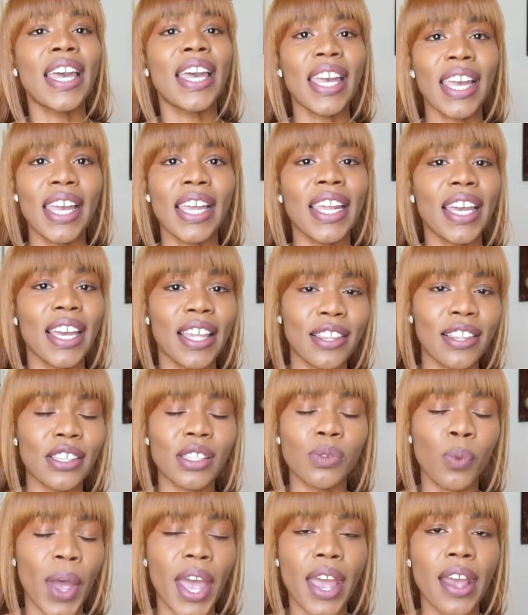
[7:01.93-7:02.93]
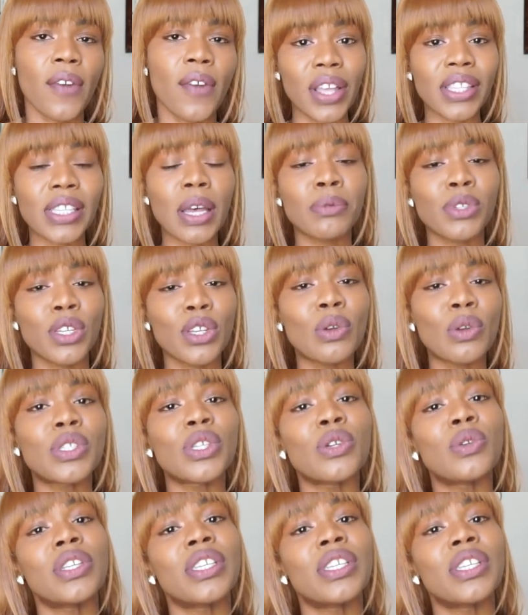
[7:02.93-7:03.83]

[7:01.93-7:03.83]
eating in this way. It's up to you to